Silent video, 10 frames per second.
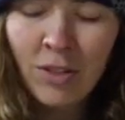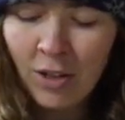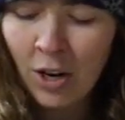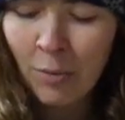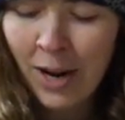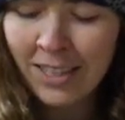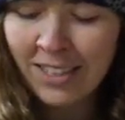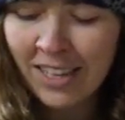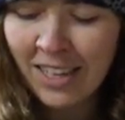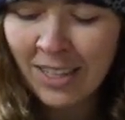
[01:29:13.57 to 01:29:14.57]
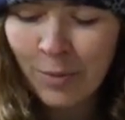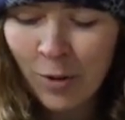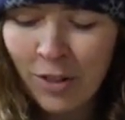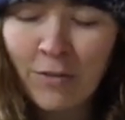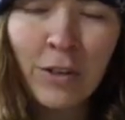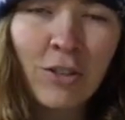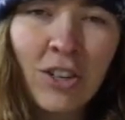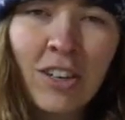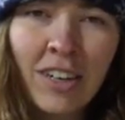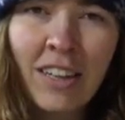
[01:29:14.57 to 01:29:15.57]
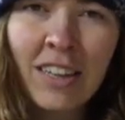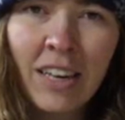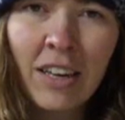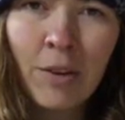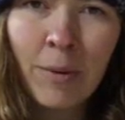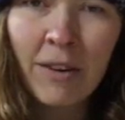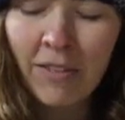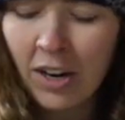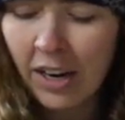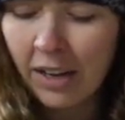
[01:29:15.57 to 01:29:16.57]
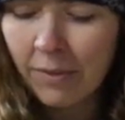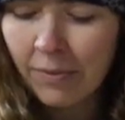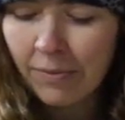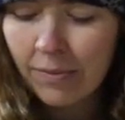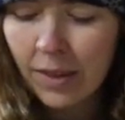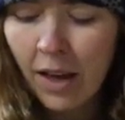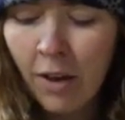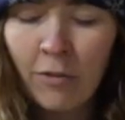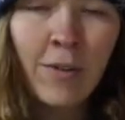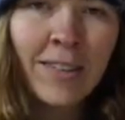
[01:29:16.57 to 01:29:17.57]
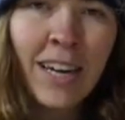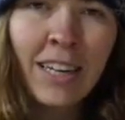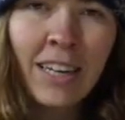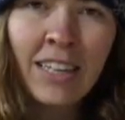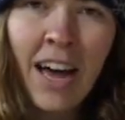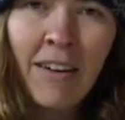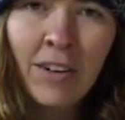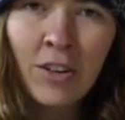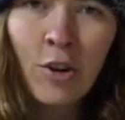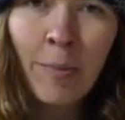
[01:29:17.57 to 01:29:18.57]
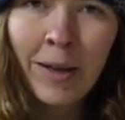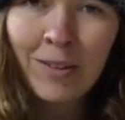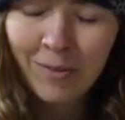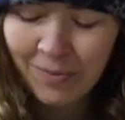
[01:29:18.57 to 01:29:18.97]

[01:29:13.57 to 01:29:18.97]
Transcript: you know, practicing it some more in the future. And I think it could be a very helpful technique to have under your belt.